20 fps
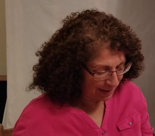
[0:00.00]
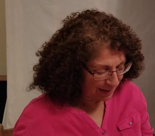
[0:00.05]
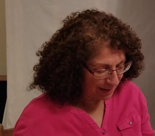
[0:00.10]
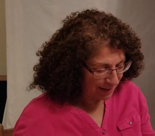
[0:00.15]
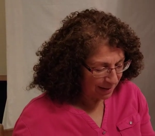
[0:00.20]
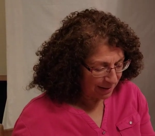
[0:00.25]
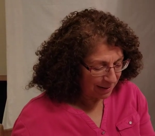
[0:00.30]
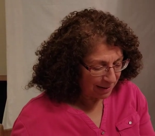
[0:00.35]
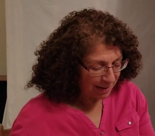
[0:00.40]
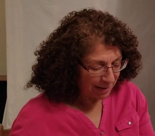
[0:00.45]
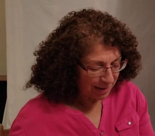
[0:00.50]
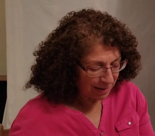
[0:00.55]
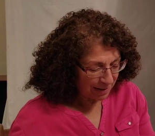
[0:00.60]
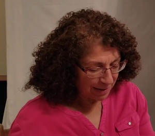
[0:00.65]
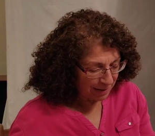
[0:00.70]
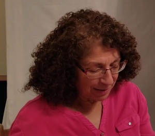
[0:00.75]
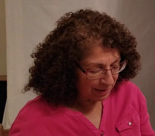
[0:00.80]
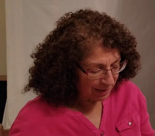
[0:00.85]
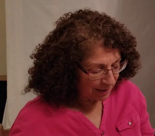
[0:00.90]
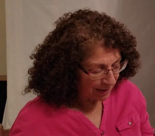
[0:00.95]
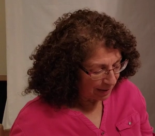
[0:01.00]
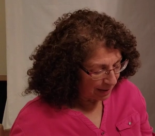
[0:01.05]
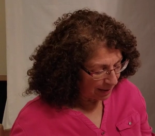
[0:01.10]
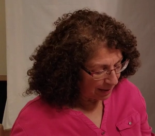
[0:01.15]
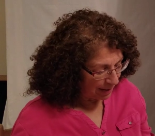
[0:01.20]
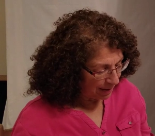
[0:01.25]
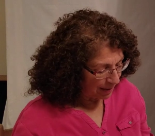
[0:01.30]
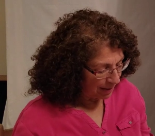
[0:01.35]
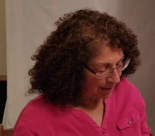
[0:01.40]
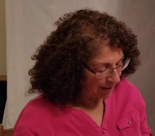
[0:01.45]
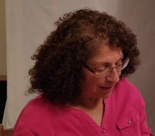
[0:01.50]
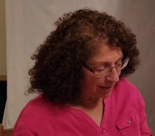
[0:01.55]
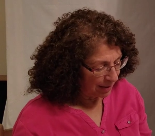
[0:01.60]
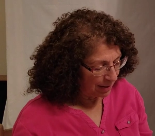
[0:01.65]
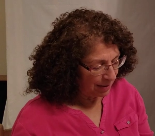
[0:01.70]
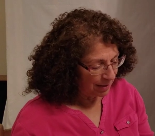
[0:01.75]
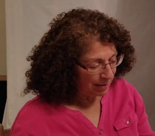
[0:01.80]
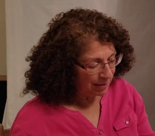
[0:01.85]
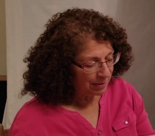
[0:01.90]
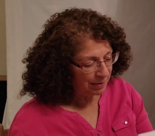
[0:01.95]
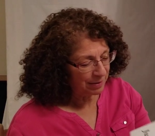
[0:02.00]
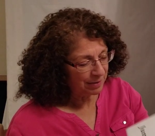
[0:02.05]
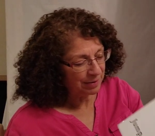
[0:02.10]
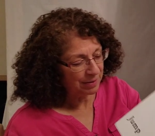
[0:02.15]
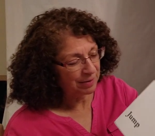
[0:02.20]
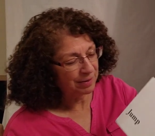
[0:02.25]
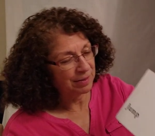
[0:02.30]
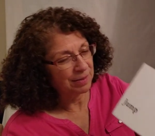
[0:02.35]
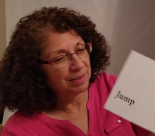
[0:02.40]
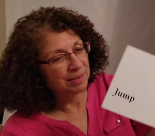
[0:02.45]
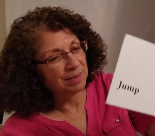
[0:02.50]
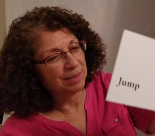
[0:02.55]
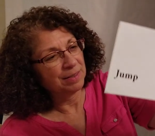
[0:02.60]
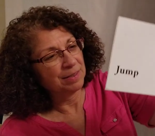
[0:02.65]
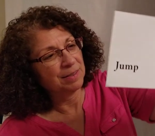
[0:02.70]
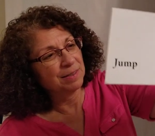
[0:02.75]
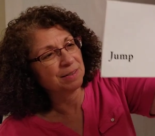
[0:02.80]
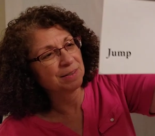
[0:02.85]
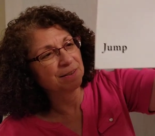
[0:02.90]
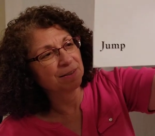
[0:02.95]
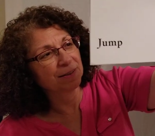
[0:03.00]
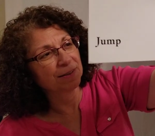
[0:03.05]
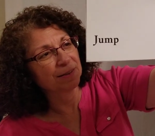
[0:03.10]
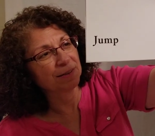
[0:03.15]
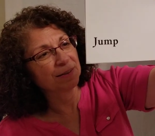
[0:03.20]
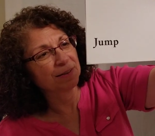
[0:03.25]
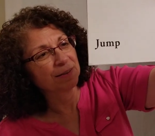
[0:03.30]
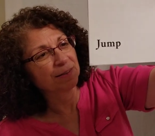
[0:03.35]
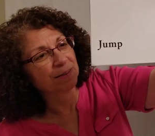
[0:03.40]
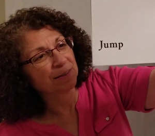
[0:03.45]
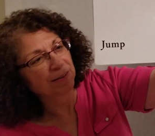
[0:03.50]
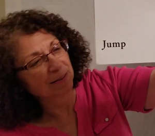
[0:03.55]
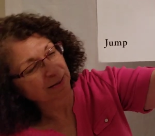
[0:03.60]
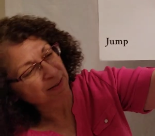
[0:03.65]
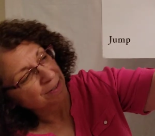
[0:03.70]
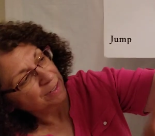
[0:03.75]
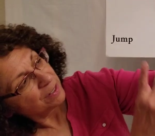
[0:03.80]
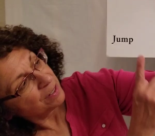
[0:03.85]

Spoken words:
Nothing is said.